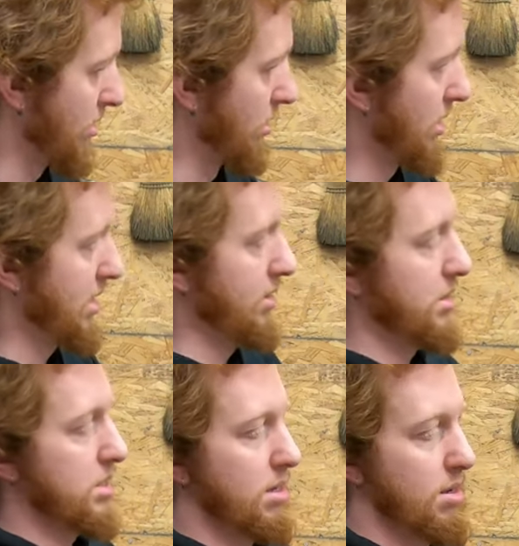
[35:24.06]
our
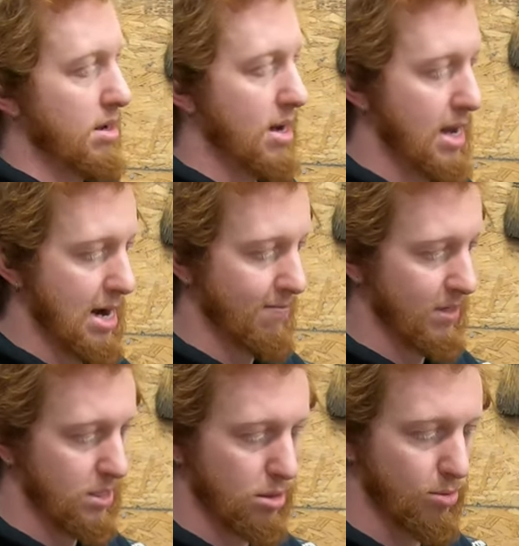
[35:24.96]
lungs. I have
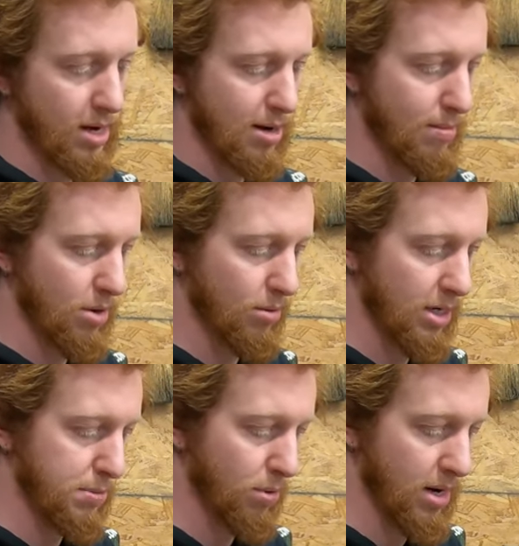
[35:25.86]
this 3M
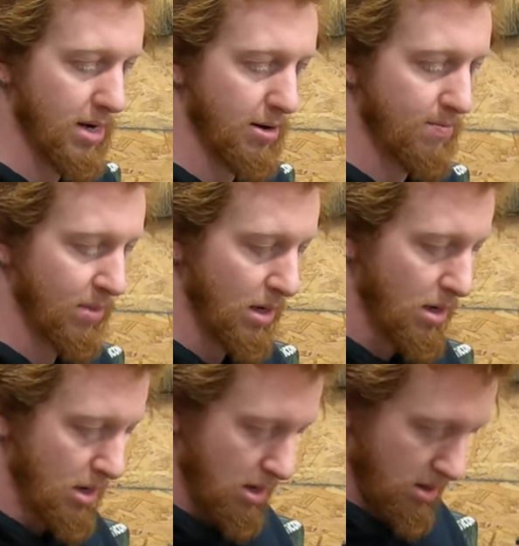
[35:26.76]
respirator
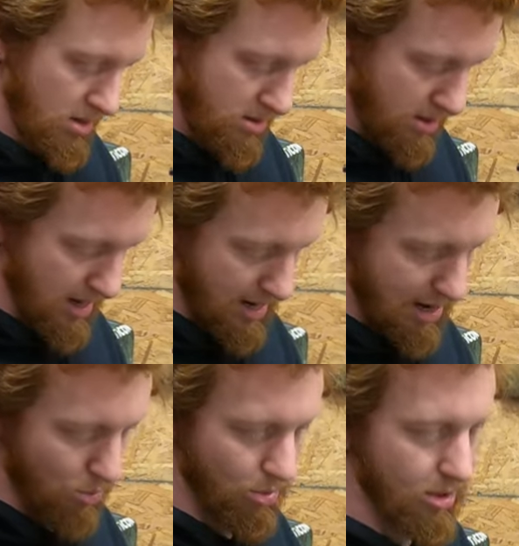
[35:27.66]
that
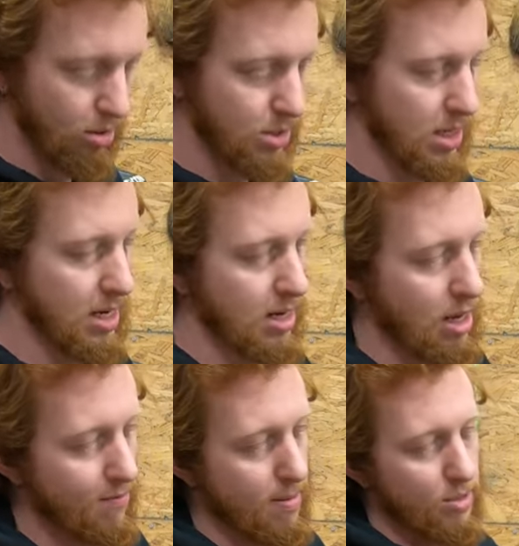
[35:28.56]
I will use it
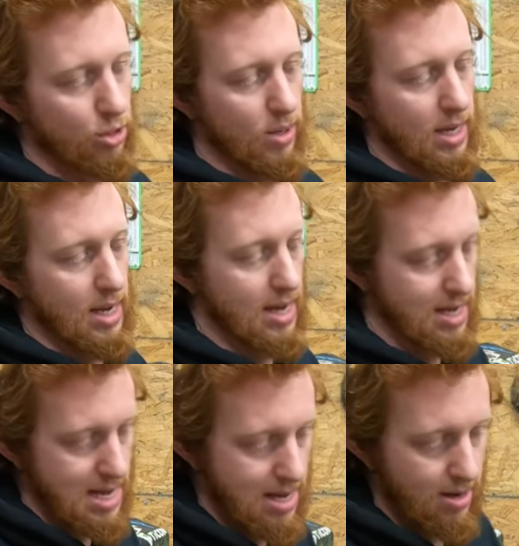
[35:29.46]
if I'm doing
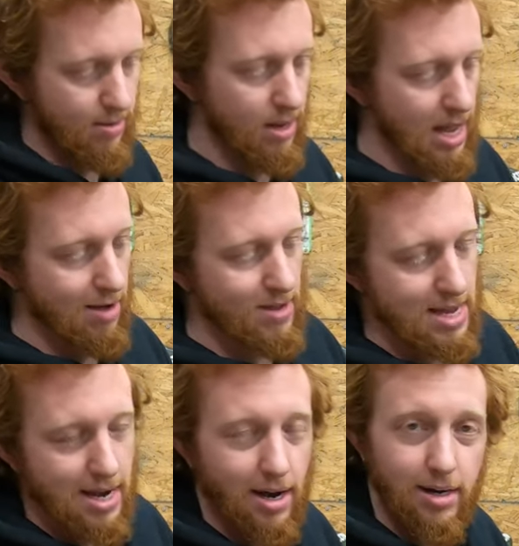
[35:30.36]
any heavy
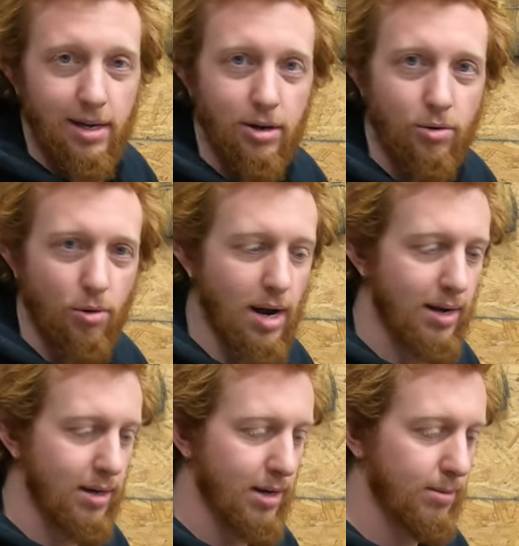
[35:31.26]
cutting,
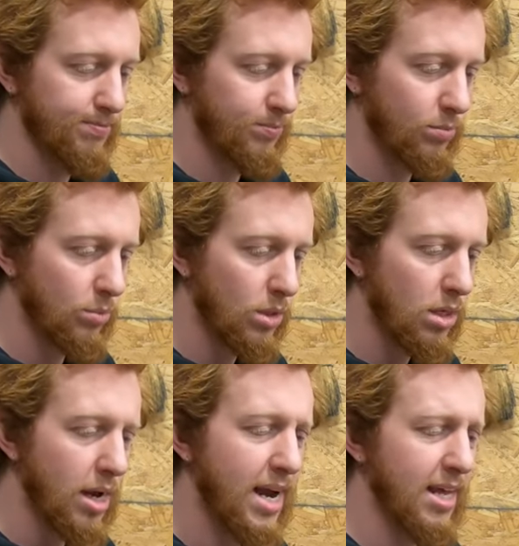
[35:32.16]
grinding,
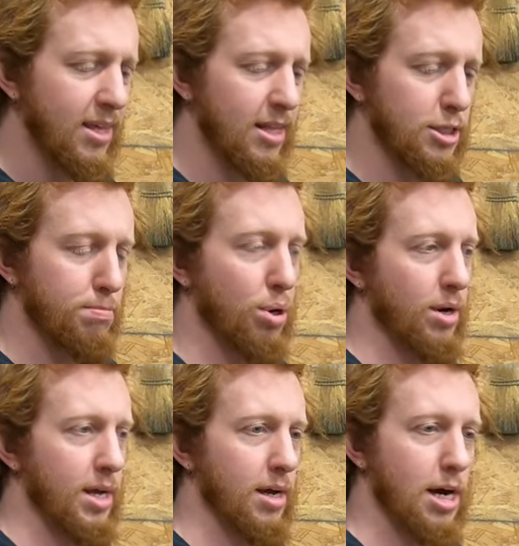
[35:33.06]
anything that's
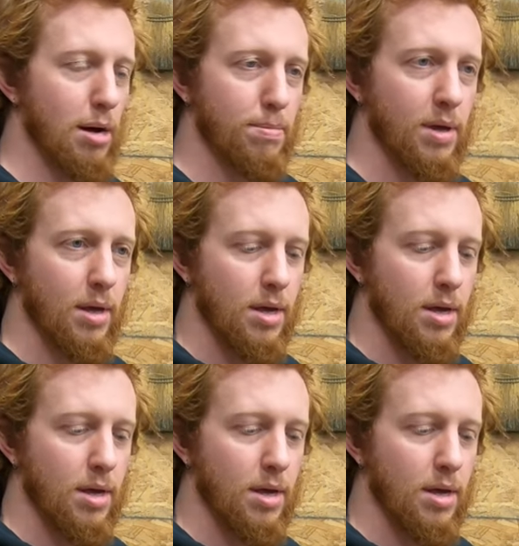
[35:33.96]
putting up